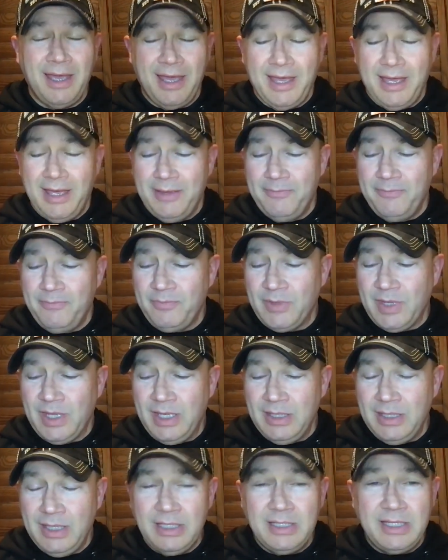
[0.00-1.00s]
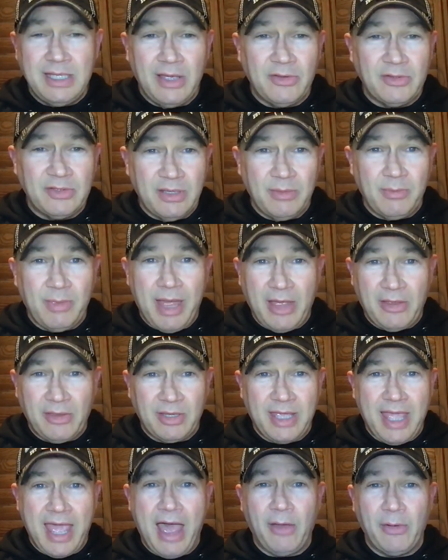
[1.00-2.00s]
Um, he he tells them how
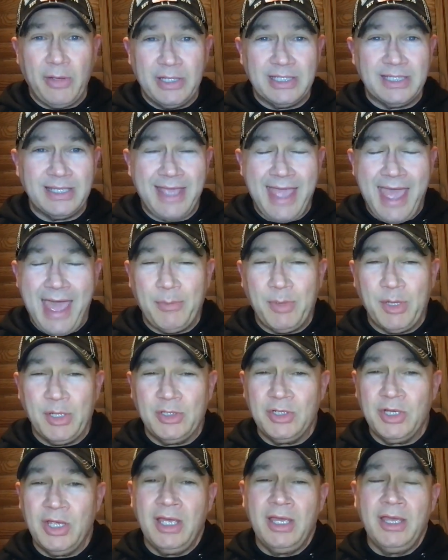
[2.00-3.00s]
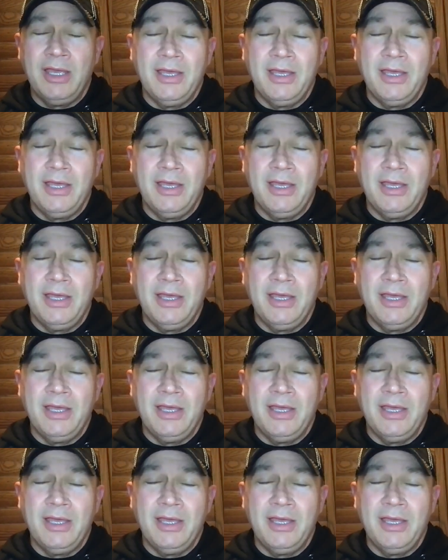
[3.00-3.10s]
the cow eats the cabbage.